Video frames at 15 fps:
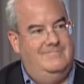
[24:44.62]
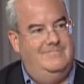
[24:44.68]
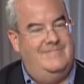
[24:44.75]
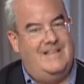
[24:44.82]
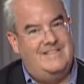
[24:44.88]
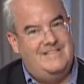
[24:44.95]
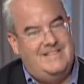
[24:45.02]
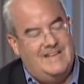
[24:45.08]

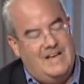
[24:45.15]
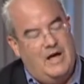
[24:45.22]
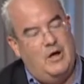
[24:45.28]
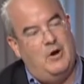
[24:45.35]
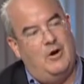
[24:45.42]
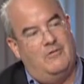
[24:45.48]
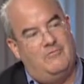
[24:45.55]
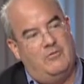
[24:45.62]
That's the
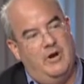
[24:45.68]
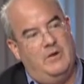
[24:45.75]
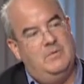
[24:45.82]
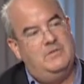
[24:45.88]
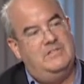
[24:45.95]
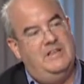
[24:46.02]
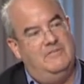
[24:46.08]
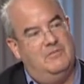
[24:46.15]
cutoff
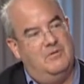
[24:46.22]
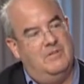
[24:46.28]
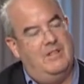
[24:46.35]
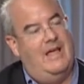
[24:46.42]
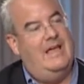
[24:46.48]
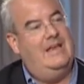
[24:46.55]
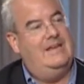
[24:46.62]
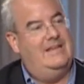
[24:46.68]
frequency for
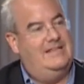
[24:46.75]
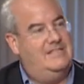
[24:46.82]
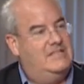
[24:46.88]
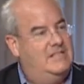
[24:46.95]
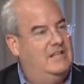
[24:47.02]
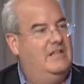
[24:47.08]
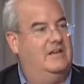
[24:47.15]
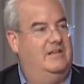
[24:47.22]
light in
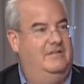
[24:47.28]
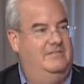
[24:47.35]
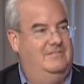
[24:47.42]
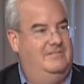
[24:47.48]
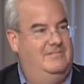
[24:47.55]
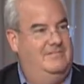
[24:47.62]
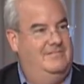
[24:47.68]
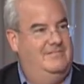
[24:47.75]
silicon.
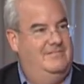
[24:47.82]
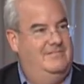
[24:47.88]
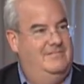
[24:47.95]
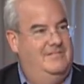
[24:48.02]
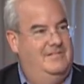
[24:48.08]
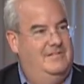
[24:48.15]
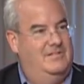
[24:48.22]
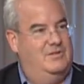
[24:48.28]

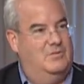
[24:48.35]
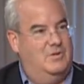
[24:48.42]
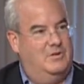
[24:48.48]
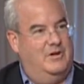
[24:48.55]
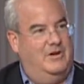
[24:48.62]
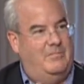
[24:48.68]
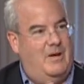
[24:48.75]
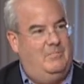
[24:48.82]
So we're
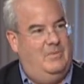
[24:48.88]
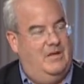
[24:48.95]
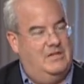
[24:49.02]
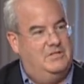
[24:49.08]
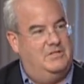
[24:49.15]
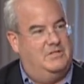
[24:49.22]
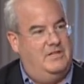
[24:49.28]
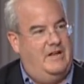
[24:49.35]
talking about
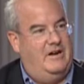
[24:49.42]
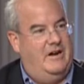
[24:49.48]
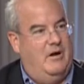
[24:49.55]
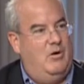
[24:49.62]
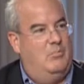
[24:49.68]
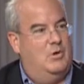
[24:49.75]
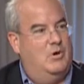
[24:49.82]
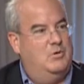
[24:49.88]
pixels that are
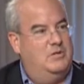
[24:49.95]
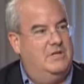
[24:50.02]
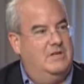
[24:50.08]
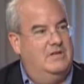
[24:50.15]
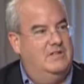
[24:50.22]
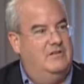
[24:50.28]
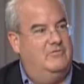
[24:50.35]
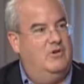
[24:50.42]
now
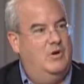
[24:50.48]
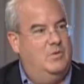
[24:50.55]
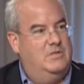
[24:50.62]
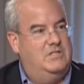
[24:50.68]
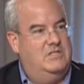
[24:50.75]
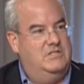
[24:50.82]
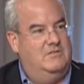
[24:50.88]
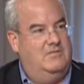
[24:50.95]
approaching the
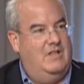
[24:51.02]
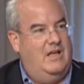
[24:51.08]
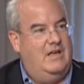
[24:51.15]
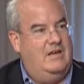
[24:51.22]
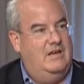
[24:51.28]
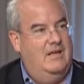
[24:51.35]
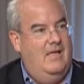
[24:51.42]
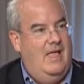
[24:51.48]
frequencies of
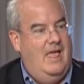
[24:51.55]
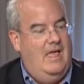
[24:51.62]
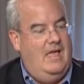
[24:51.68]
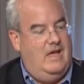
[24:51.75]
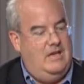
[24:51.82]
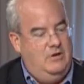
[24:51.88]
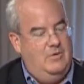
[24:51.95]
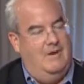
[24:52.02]
light.
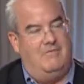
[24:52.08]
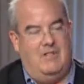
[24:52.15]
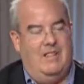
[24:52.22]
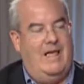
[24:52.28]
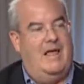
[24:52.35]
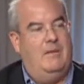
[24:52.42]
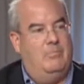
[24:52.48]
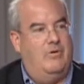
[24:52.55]
And you have a
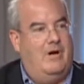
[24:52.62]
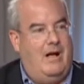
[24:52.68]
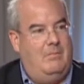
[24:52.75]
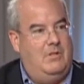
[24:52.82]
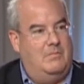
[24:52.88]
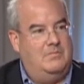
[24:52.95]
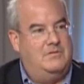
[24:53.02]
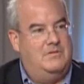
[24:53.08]
lot of
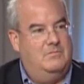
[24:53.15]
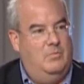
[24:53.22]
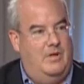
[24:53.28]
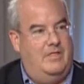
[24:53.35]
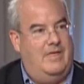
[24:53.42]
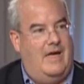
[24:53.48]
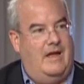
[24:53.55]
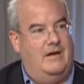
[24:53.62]
problems
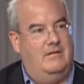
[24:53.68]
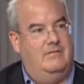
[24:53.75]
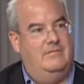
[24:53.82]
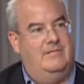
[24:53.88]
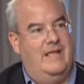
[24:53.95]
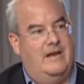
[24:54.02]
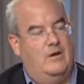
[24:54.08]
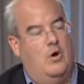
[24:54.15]
with that
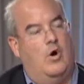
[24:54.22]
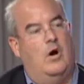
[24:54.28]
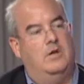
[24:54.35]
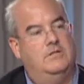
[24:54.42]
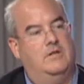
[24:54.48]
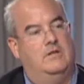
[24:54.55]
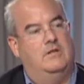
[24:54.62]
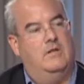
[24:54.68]
that
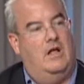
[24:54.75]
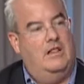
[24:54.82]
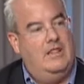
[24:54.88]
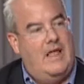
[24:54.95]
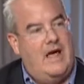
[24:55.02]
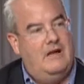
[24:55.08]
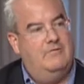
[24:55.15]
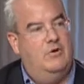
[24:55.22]
cause a, a,
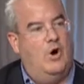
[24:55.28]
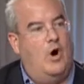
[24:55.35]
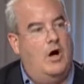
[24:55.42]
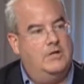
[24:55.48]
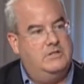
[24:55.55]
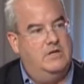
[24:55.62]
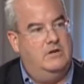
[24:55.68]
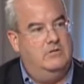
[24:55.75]
lot of
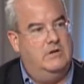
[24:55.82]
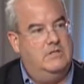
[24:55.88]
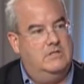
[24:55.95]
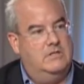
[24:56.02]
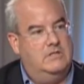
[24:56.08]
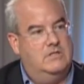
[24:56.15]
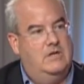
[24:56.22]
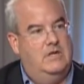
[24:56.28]
cost
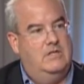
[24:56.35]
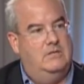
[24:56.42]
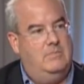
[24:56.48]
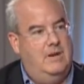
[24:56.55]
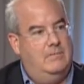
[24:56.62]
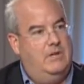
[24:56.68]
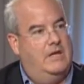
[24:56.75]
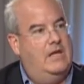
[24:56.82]
increases to
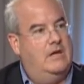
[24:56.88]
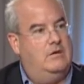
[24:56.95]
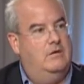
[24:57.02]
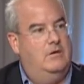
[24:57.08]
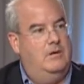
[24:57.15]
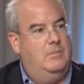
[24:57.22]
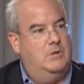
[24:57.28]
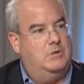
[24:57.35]
be able to get
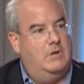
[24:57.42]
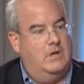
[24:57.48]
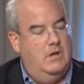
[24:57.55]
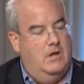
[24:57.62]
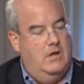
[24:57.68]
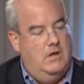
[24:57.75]
good imagery.